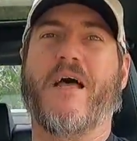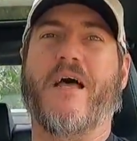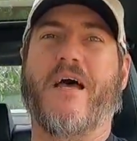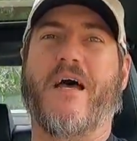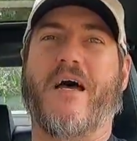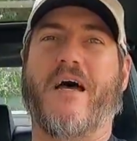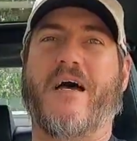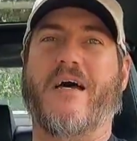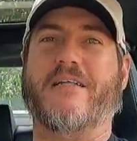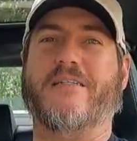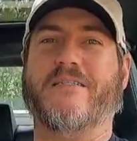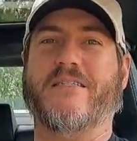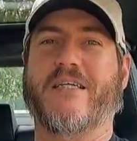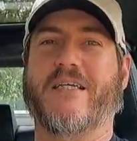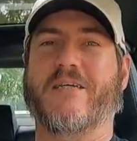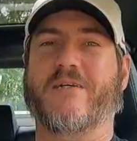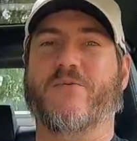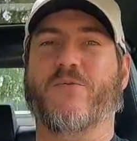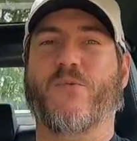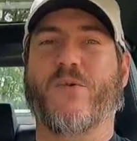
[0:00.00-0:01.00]
I
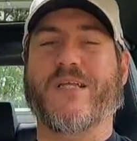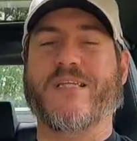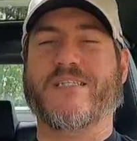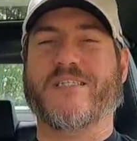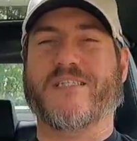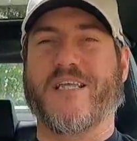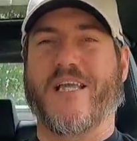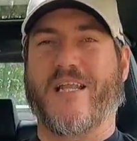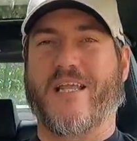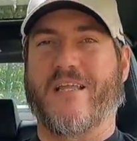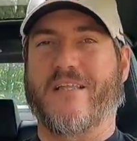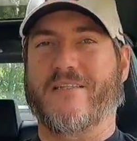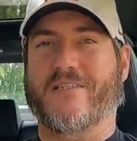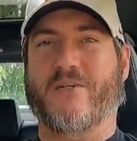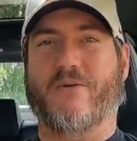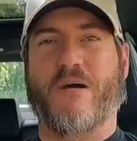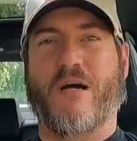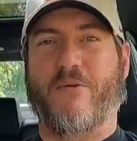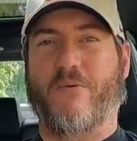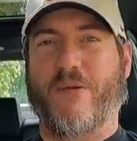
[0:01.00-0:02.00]
did reset it.
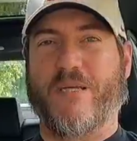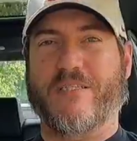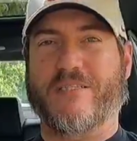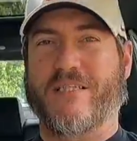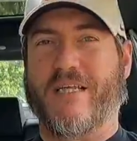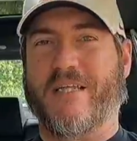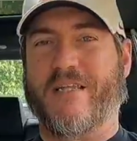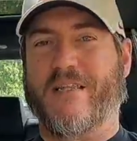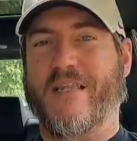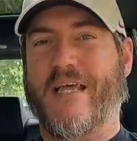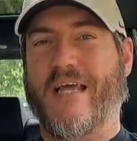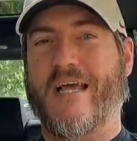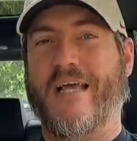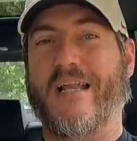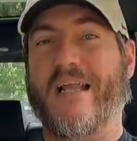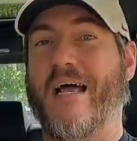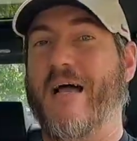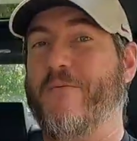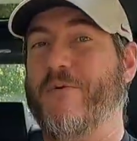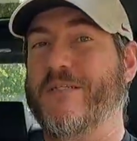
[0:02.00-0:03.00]
So I reset
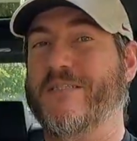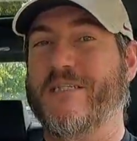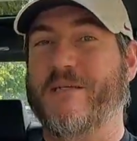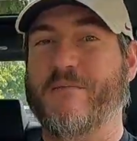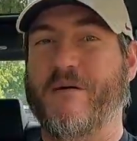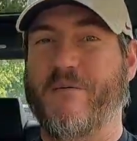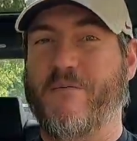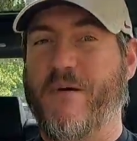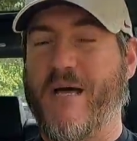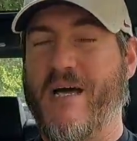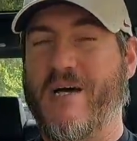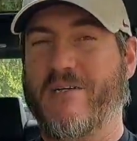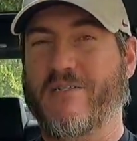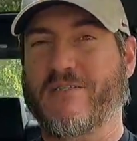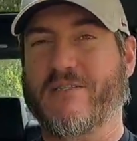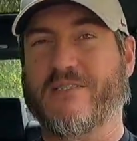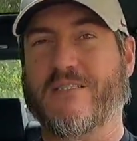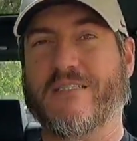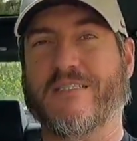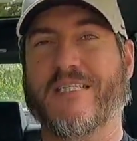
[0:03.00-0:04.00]
that. I reset my
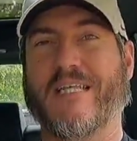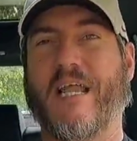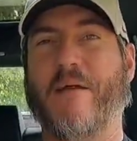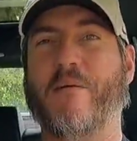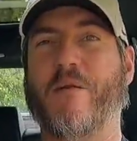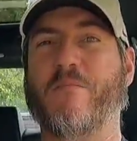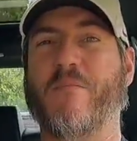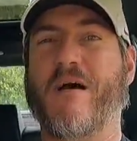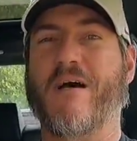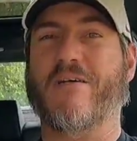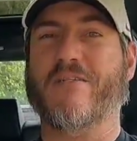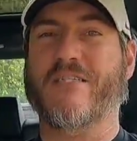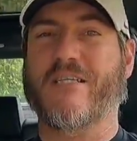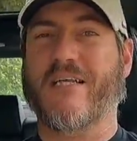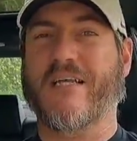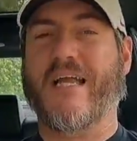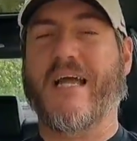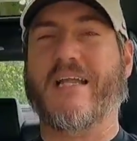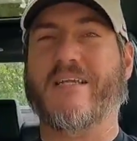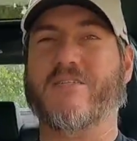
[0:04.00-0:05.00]
miles to see how many miles
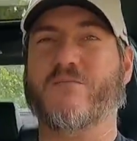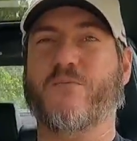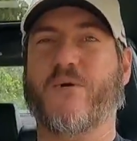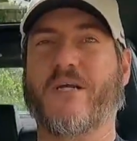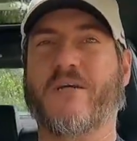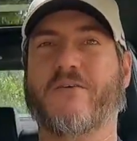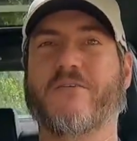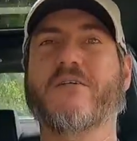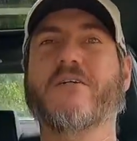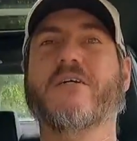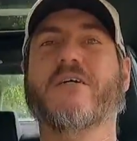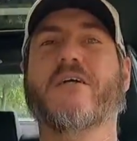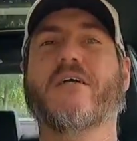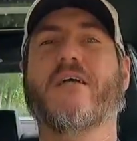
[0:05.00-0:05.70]
I got as well.